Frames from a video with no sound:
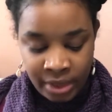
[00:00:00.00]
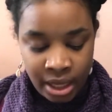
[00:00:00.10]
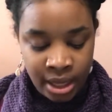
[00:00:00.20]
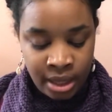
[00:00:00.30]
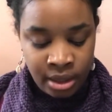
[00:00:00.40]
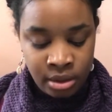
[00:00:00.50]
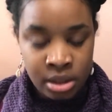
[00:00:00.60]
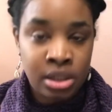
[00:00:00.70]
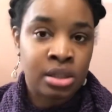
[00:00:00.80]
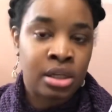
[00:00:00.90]
and the
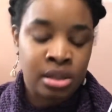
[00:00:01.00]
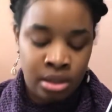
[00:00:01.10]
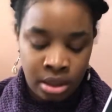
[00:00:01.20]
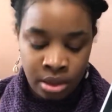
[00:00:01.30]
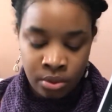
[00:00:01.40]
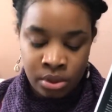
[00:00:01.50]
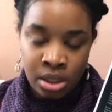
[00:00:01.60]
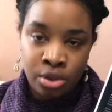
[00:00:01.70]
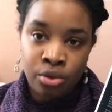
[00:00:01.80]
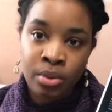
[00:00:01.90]
suggested needles
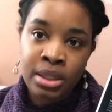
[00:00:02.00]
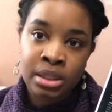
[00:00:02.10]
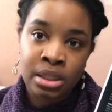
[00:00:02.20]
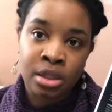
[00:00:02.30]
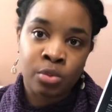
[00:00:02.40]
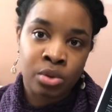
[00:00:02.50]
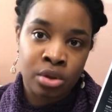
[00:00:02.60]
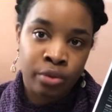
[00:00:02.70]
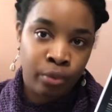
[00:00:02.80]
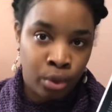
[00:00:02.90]
is US 6, which
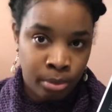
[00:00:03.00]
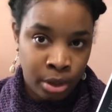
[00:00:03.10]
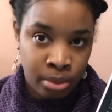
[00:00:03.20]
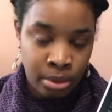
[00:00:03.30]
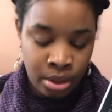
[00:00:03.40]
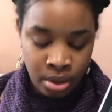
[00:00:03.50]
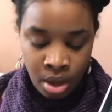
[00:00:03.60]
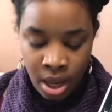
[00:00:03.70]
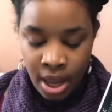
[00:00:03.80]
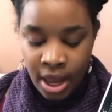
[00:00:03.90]
is a 4mm,
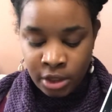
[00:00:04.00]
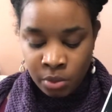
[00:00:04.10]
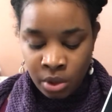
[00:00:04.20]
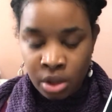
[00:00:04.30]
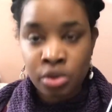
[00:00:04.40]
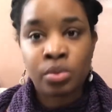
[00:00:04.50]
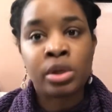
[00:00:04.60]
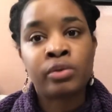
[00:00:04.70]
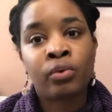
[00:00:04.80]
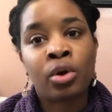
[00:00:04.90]
as well as
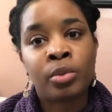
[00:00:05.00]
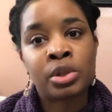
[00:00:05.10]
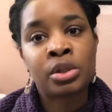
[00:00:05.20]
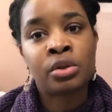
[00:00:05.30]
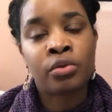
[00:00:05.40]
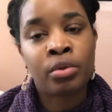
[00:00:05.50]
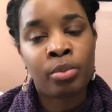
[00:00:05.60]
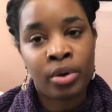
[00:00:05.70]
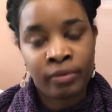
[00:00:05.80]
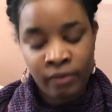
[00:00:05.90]
US 4, which is a
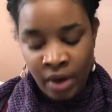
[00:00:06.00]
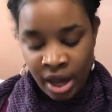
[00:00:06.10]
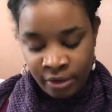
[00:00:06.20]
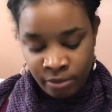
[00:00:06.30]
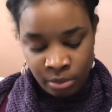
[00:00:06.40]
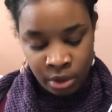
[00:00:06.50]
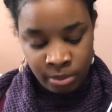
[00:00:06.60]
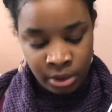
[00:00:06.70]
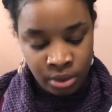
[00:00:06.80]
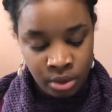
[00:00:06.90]

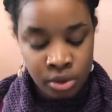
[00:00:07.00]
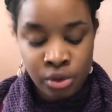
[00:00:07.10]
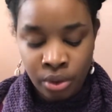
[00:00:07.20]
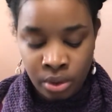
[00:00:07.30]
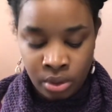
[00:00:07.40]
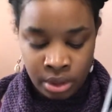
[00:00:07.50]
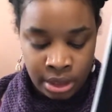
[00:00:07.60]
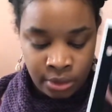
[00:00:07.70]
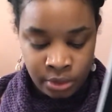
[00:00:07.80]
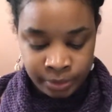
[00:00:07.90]
3.5mm circular
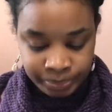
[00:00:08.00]
needles.